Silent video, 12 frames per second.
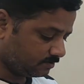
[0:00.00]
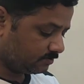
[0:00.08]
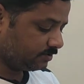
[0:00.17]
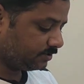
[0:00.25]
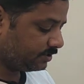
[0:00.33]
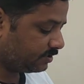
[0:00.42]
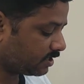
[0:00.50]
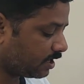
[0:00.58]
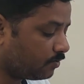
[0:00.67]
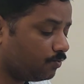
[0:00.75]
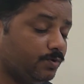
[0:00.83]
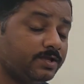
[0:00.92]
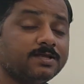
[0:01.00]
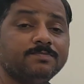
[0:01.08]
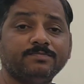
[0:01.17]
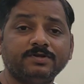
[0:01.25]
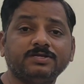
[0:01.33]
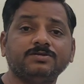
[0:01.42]
So this is how we
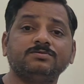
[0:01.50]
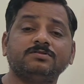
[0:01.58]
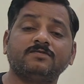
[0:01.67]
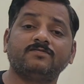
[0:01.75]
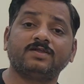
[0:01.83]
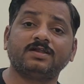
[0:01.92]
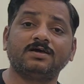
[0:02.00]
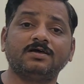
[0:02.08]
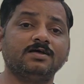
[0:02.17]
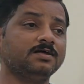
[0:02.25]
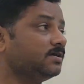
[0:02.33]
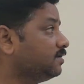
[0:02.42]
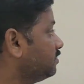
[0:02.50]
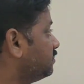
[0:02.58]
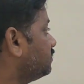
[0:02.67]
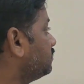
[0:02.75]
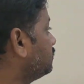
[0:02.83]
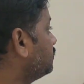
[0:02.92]
can make use of an
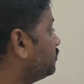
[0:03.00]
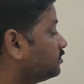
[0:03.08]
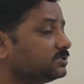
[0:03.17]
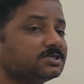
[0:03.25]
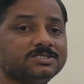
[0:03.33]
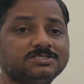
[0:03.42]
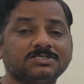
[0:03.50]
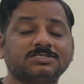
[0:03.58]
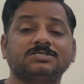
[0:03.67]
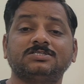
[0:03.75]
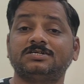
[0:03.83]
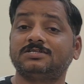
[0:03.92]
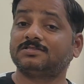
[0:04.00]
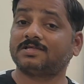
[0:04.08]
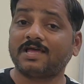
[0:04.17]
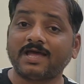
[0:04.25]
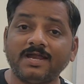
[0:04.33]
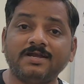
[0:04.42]
logical instruction, that
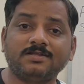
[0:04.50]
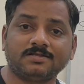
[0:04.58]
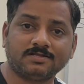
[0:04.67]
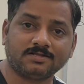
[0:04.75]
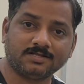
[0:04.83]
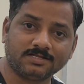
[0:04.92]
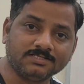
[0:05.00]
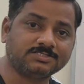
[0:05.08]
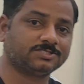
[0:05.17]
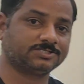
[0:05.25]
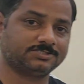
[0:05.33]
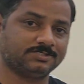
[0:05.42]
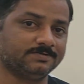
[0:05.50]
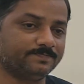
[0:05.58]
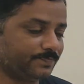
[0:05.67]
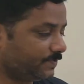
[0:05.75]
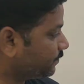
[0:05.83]
is AND instruction.